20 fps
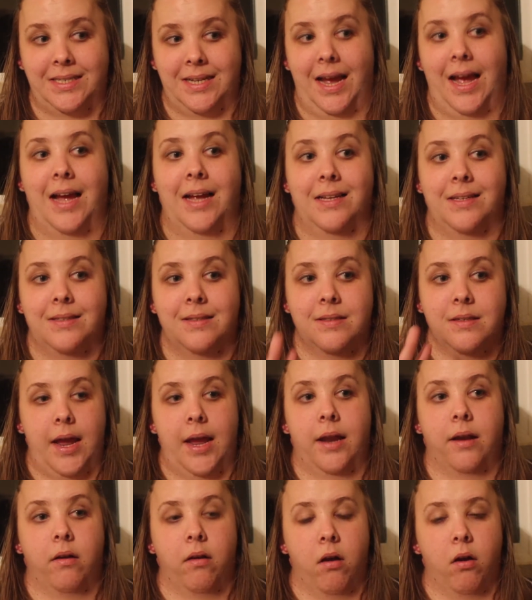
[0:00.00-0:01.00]
dad's
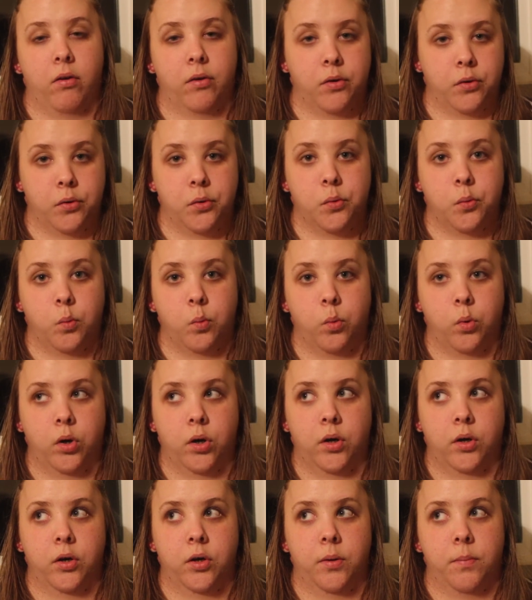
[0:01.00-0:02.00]
aunt and uncle
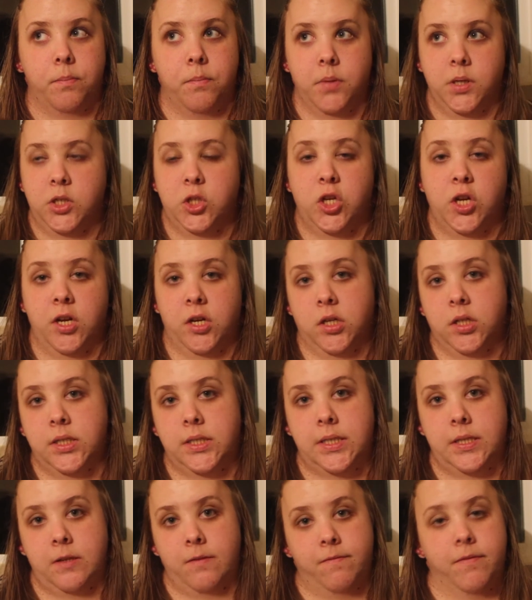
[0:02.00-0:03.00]
were
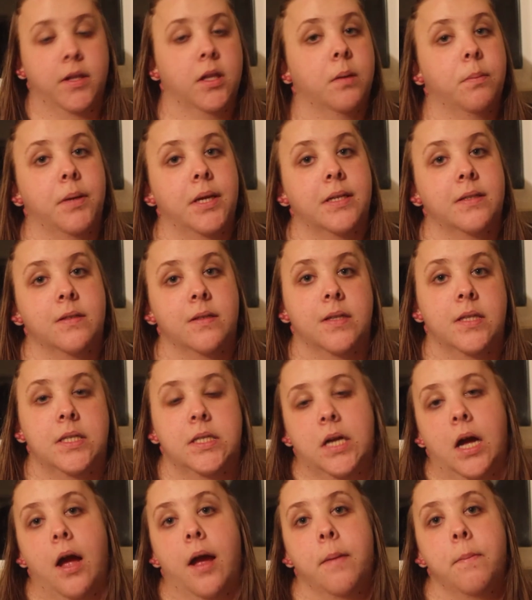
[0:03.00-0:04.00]
missionaries in the Philippines at the
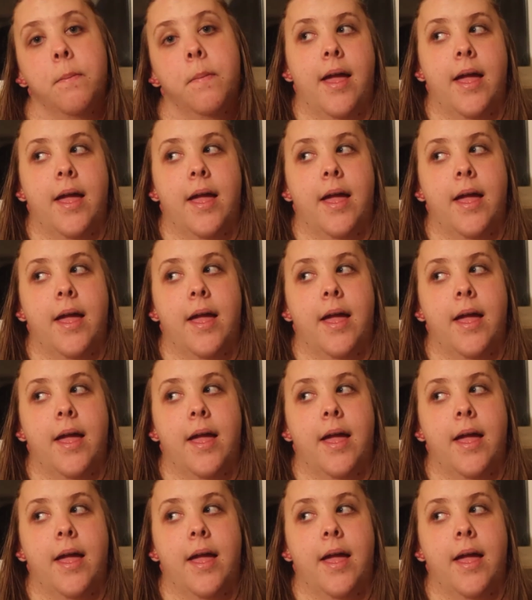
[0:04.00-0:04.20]
time.